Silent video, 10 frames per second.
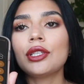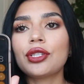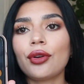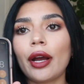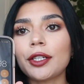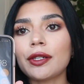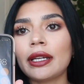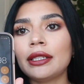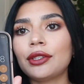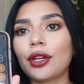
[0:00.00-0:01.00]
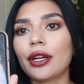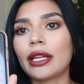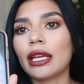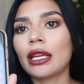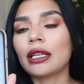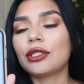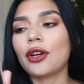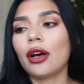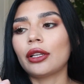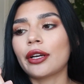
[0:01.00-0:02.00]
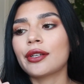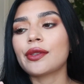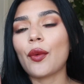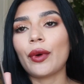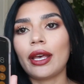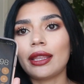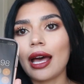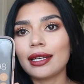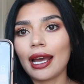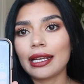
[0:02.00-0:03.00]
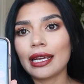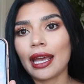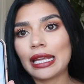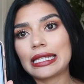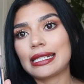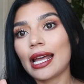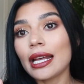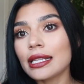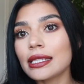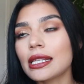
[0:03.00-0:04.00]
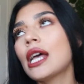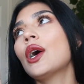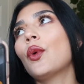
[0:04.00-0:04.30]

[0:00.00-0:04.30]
$230 with 98 cents,